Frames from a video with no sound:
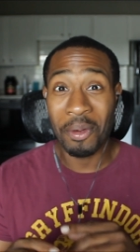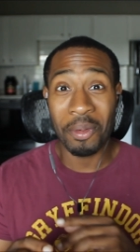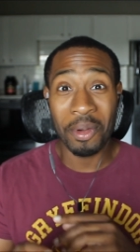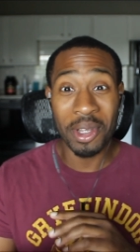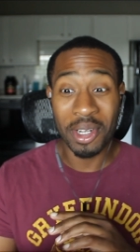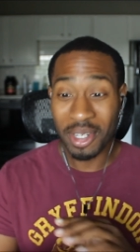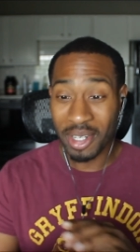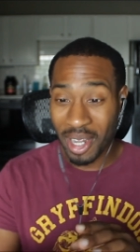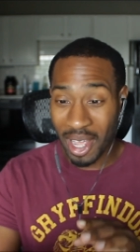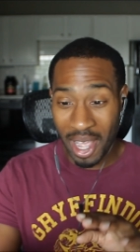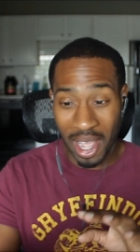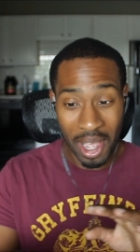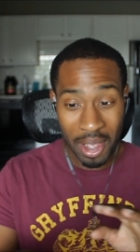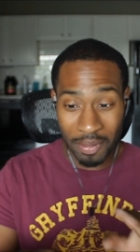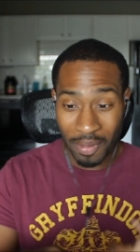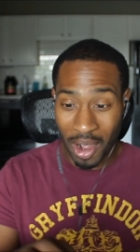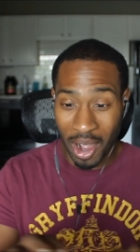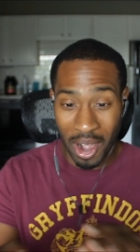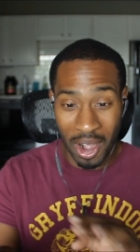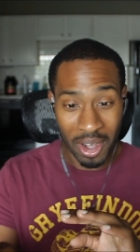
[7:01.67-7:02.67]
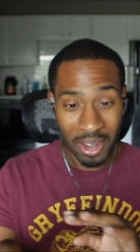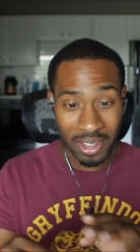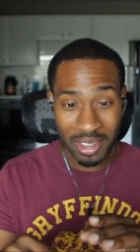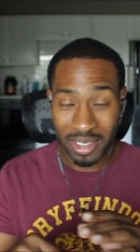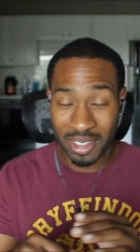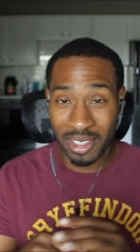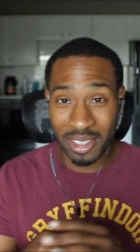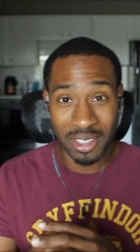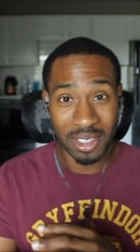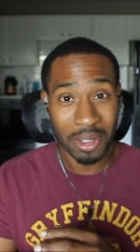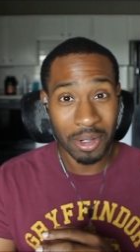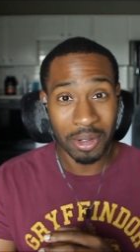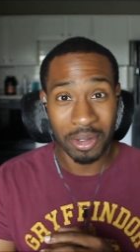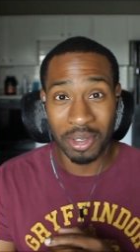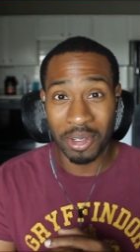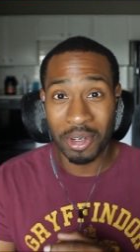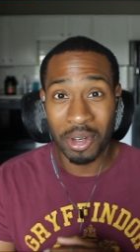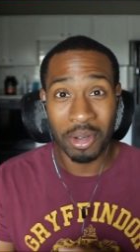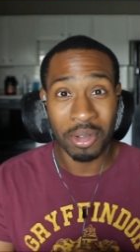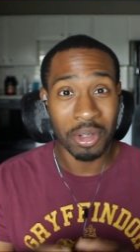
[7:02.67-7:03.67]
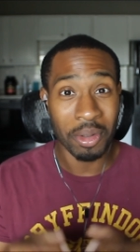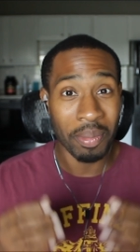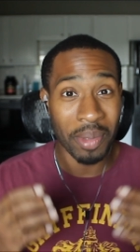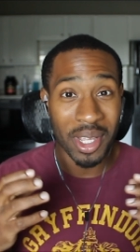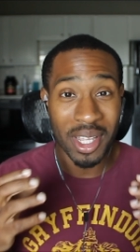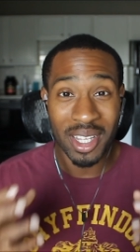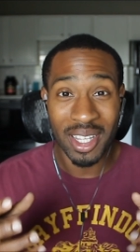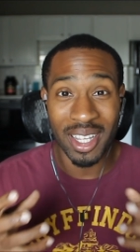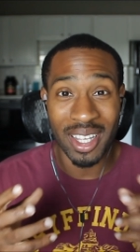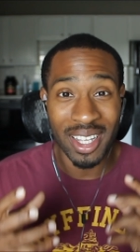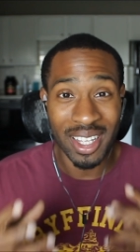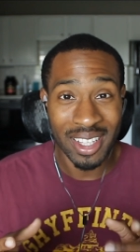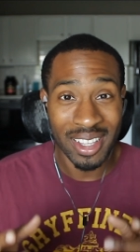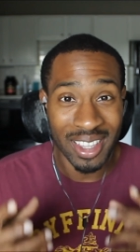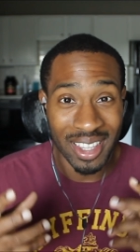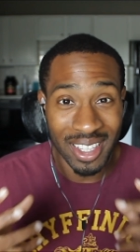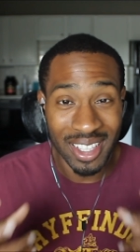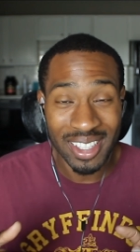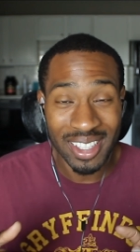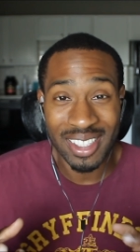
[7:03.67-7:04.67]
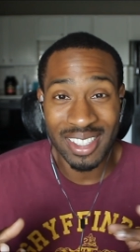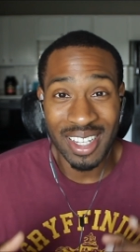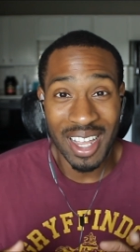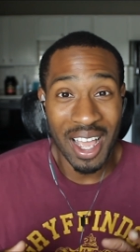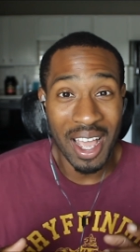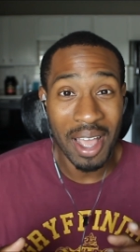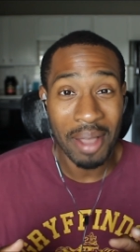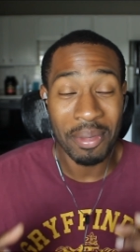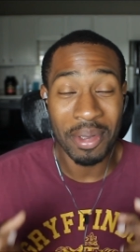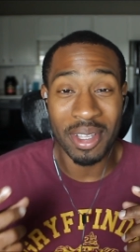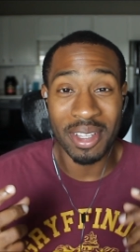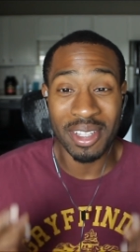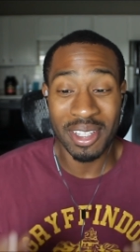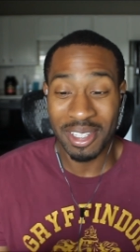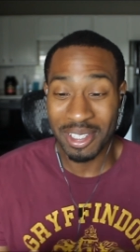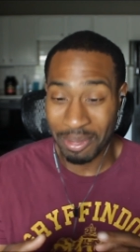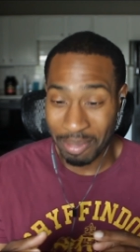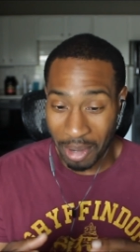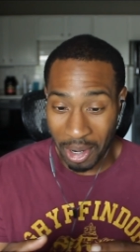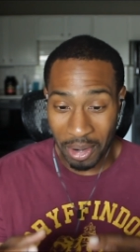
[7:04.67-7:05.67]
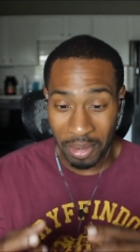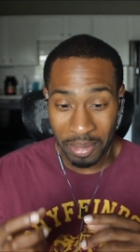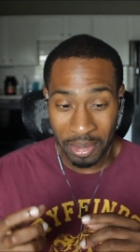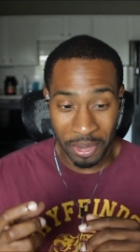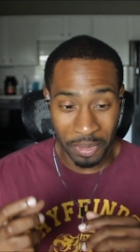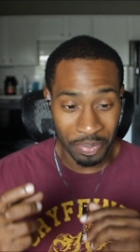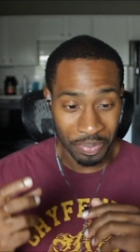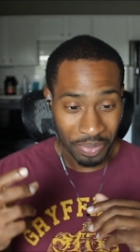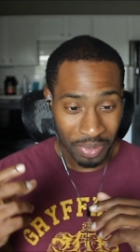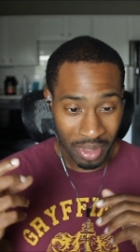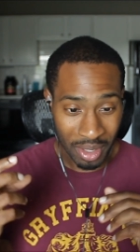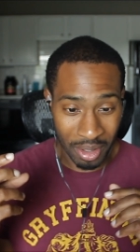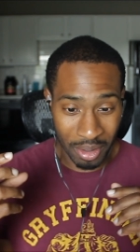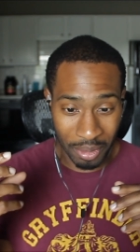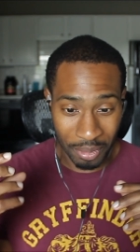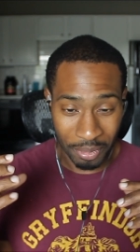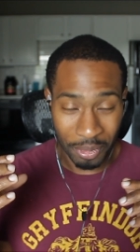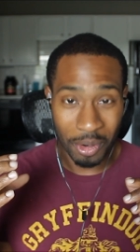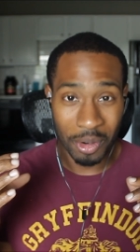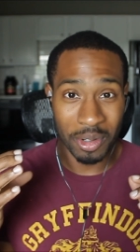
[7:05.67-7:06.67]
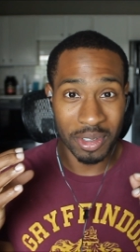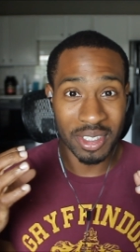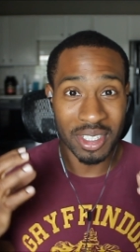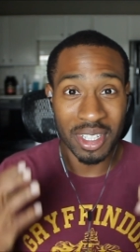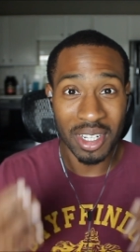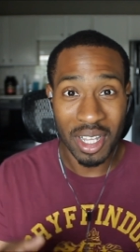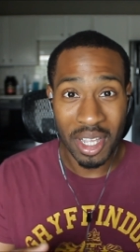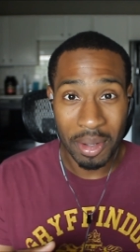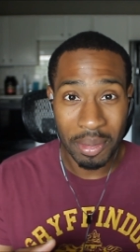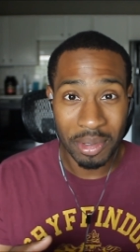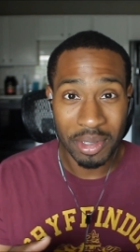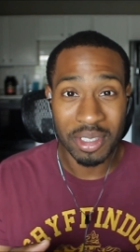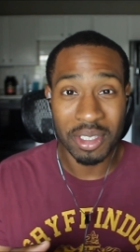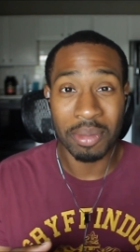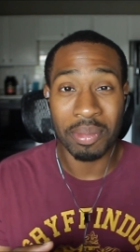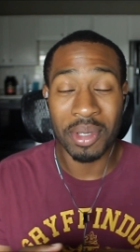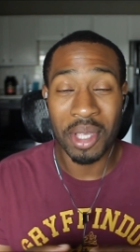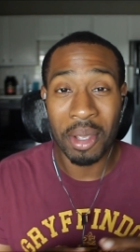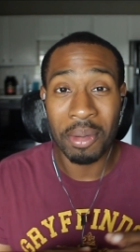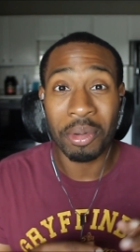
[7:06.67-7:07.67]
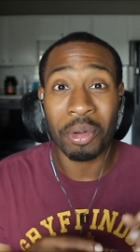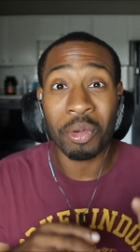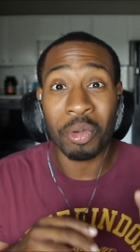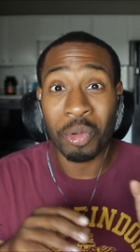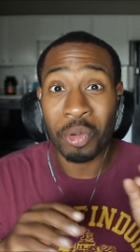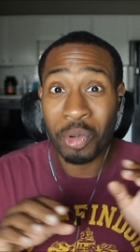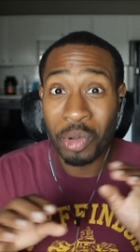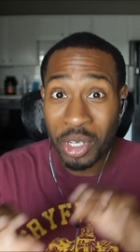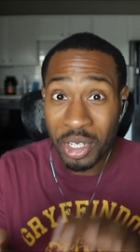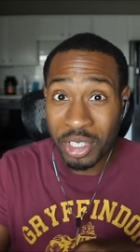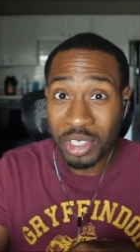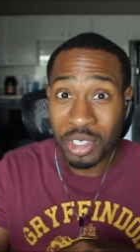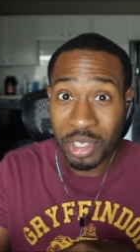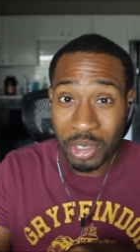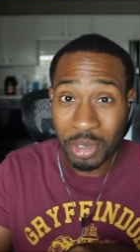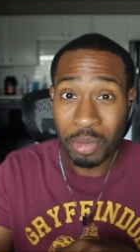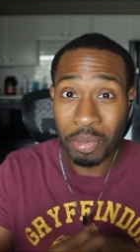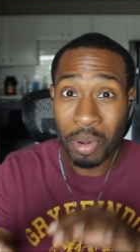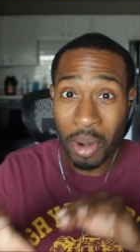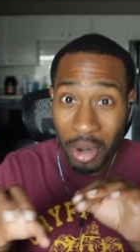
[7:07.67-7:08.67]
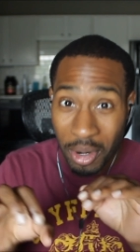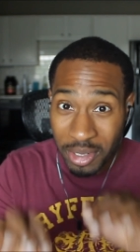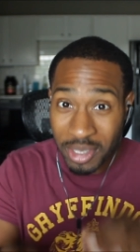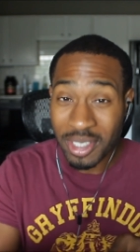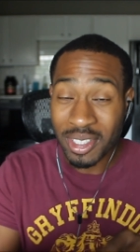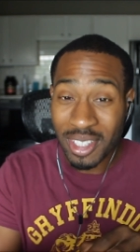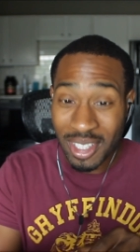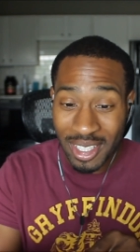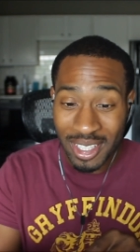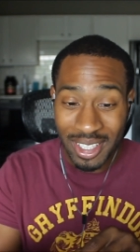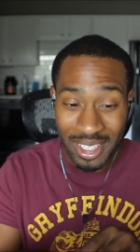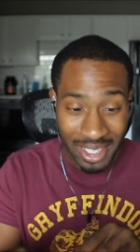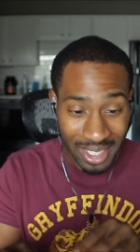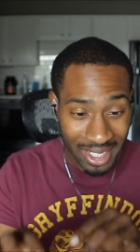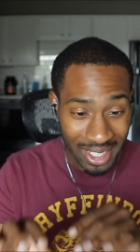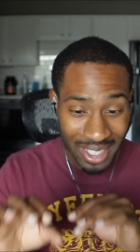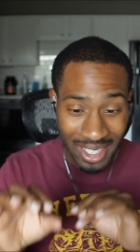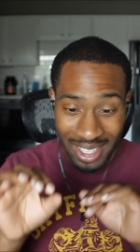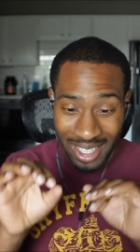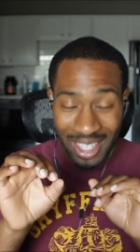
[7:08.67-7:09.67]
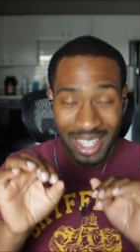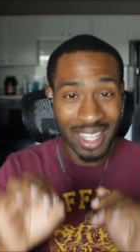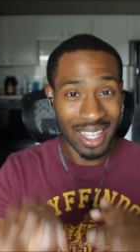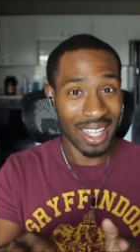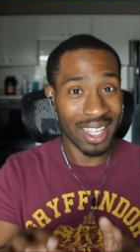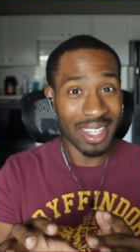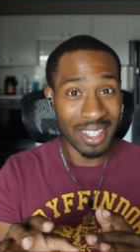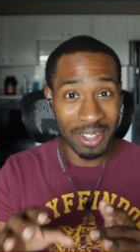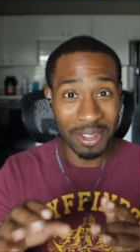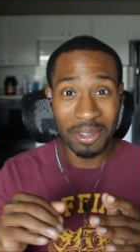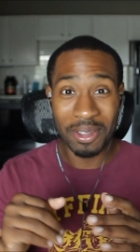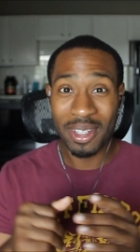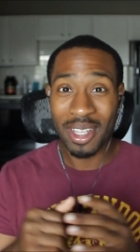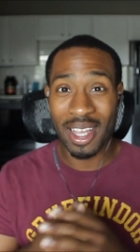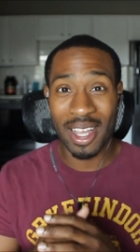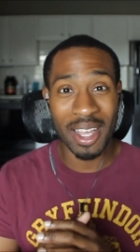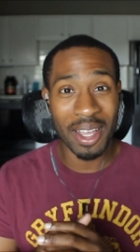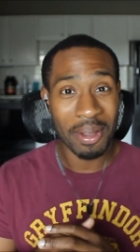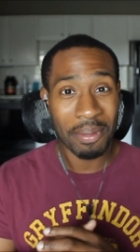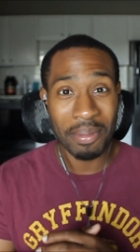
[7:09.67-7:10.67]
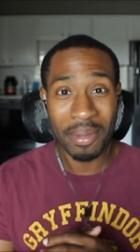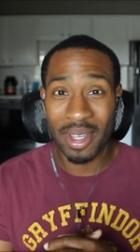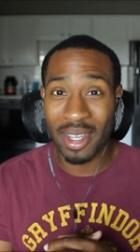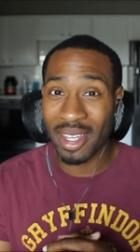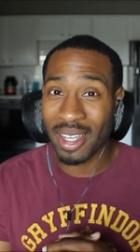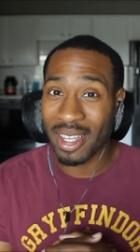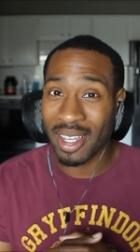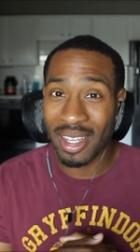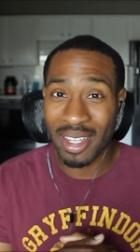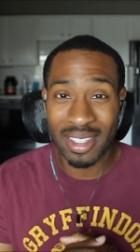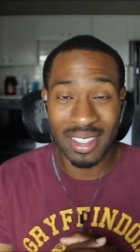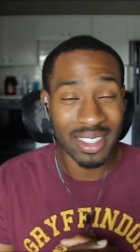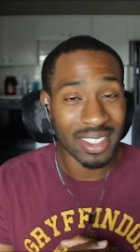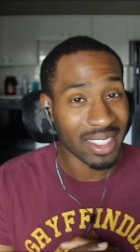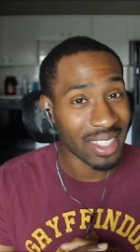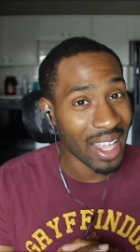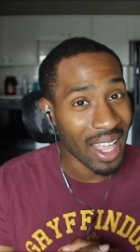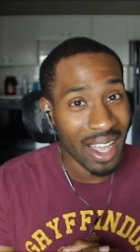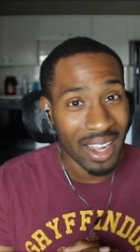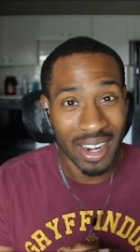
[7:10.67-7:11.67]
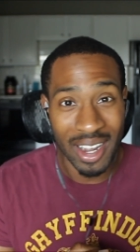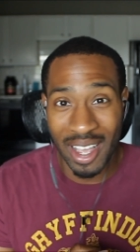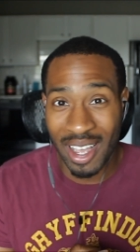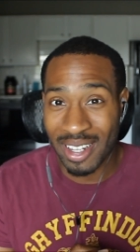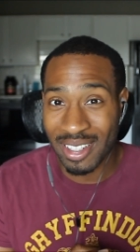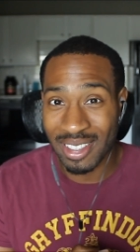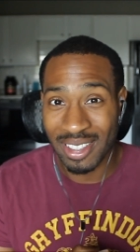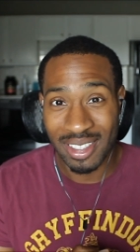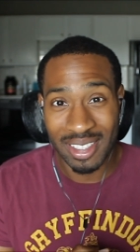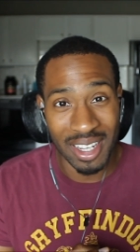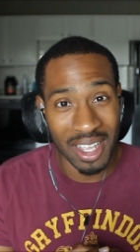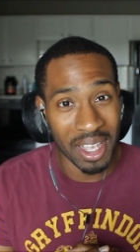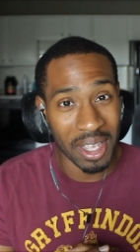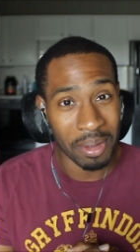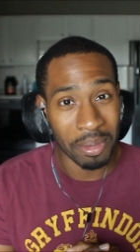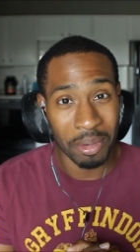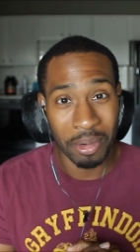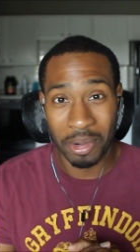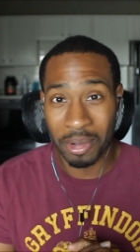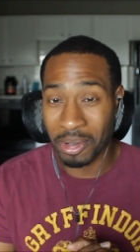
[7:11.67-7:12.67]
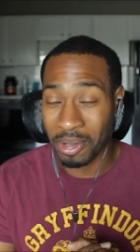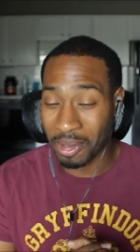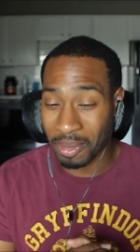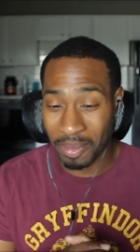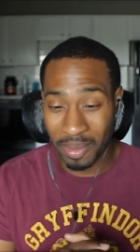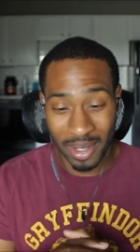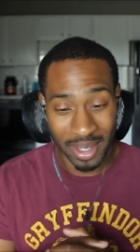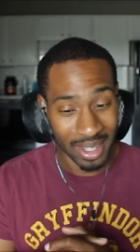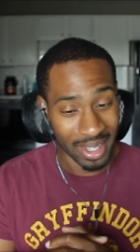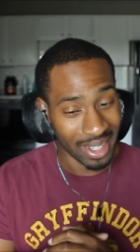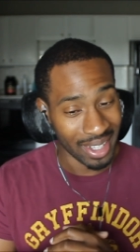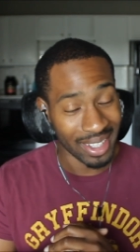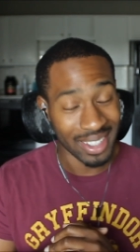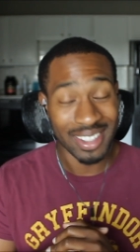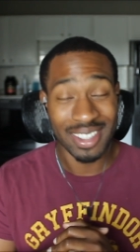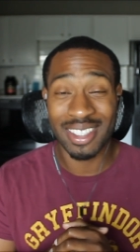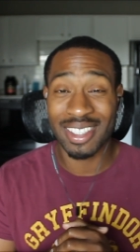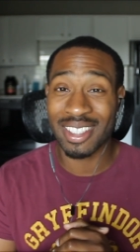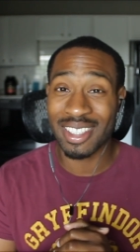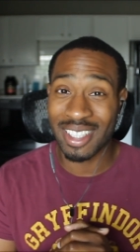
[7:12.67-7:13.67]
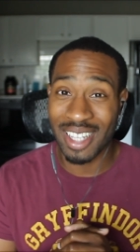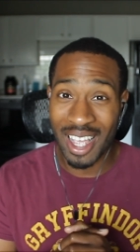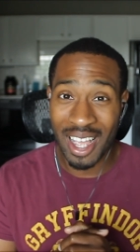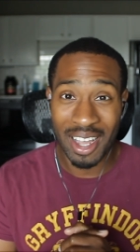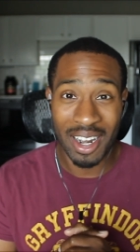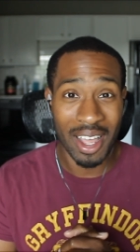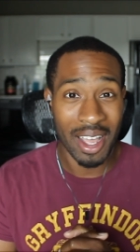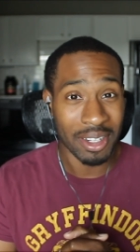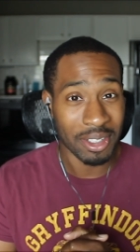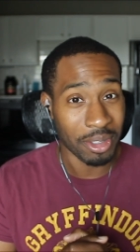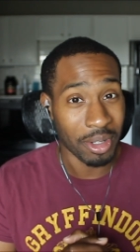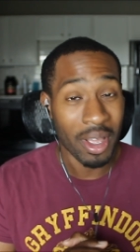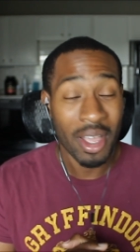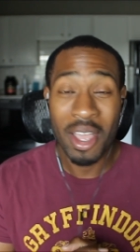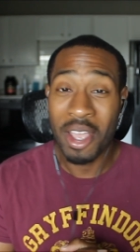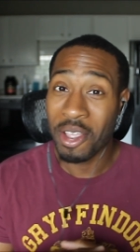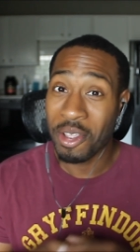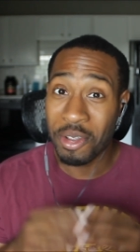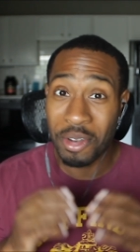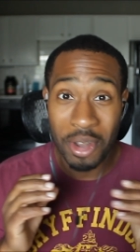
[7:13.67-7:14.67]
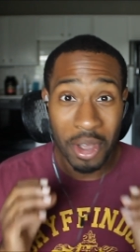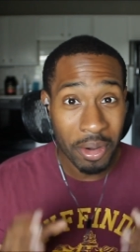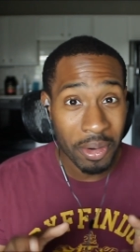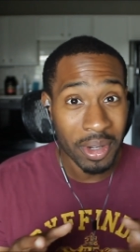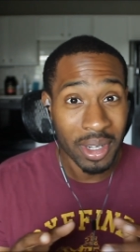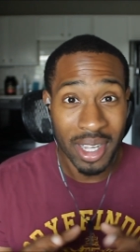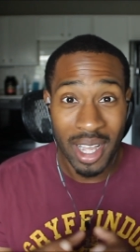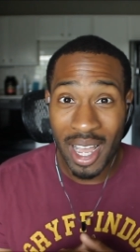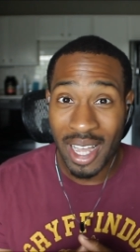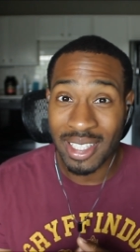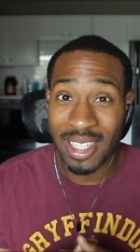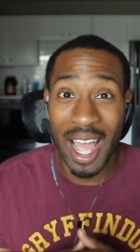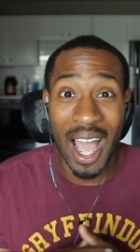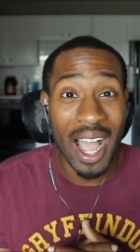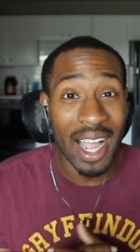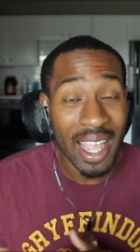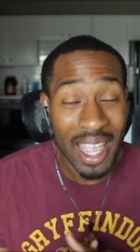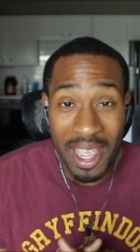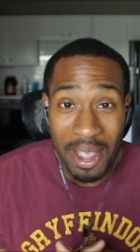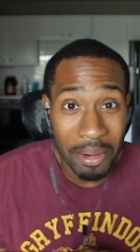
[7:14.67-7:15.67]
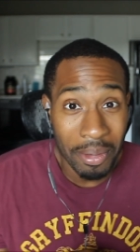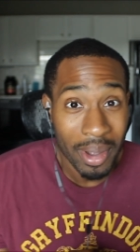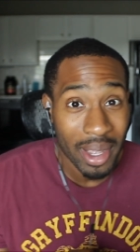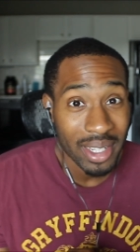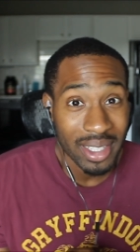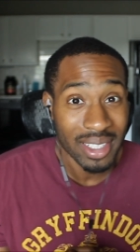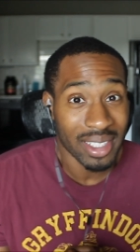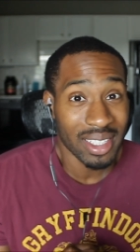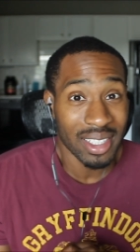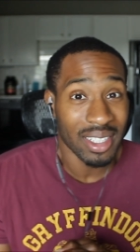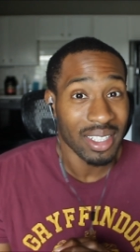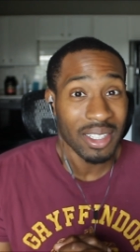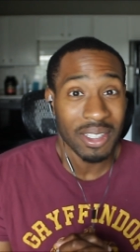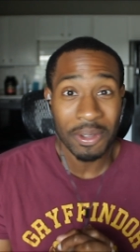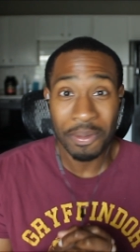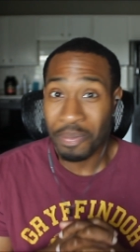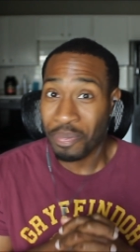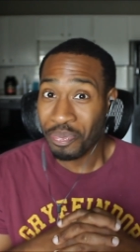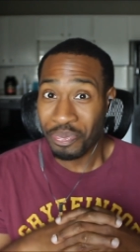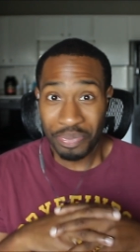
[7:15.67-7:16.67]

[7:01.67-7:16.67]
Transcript: we didn't have all of this. So, you know, to be in this time, in this moment, for celebrities to be able to reach you personally and do that, man, shout out to Dave Grohl, man. Shout out to. You know what, guys? I can't wait to see